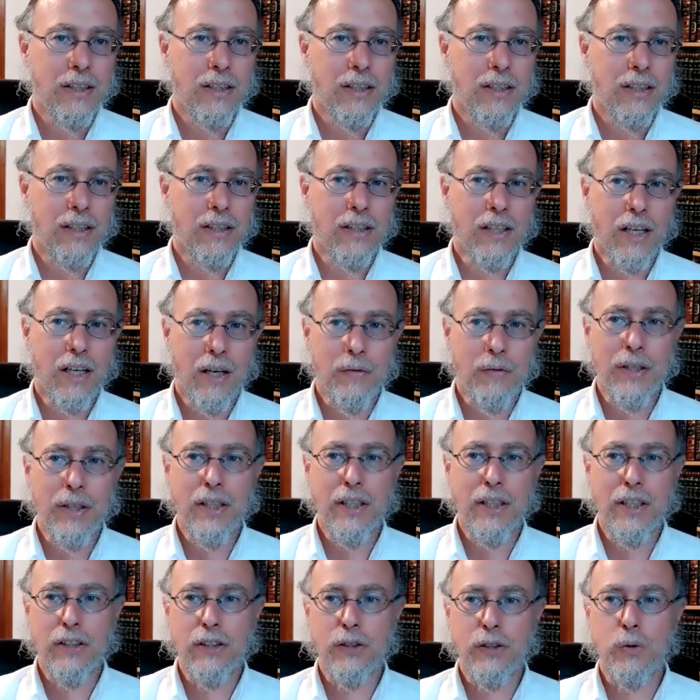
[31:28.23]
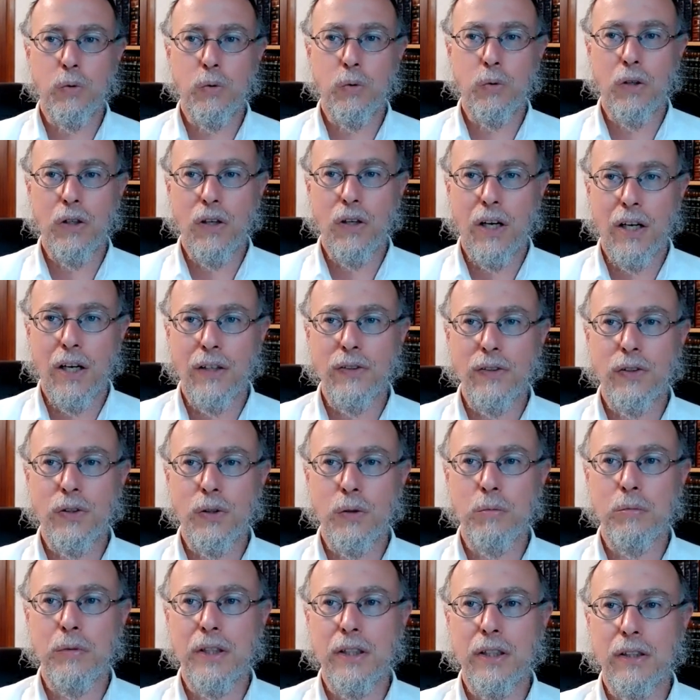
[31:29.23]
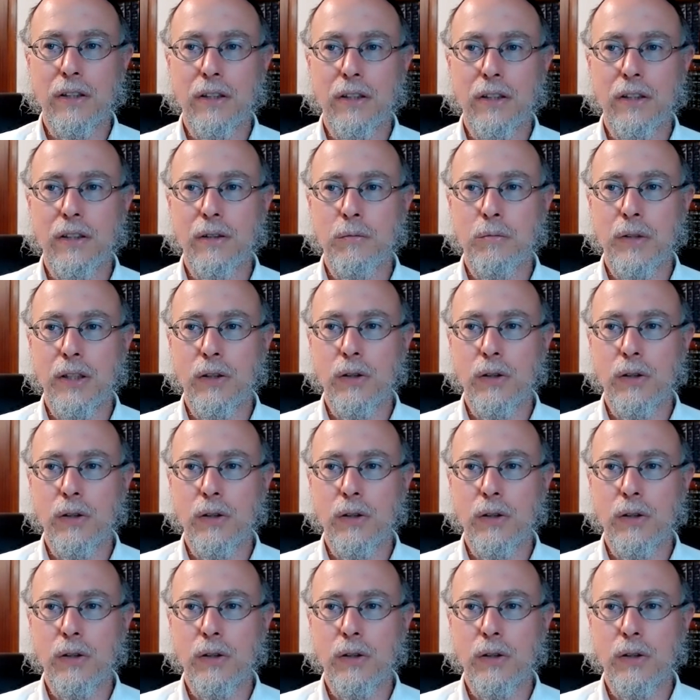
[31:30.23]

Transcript: that the coming years will also be good.